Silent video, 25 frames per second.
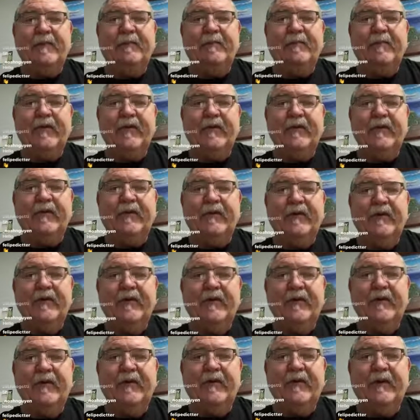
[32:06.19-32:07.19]
But
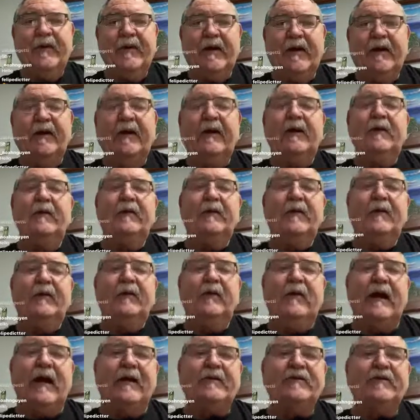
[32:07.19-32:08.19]
I think the
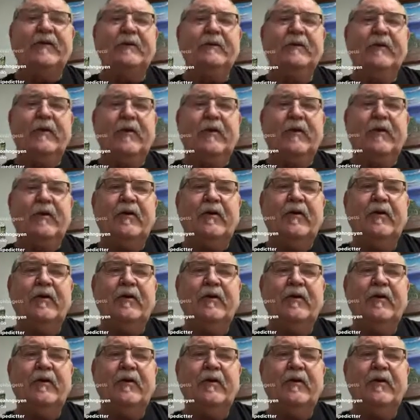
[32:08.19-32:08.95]
glassing part,